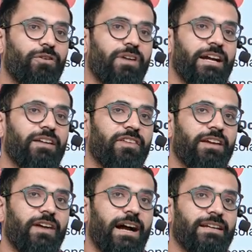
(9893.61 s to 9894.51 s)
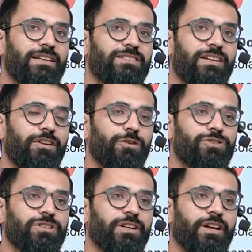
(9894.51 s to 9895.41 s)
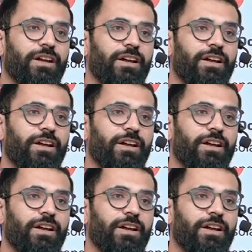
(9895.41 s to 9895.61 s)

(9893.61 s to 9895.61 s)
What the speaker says: to 95 had this revolution.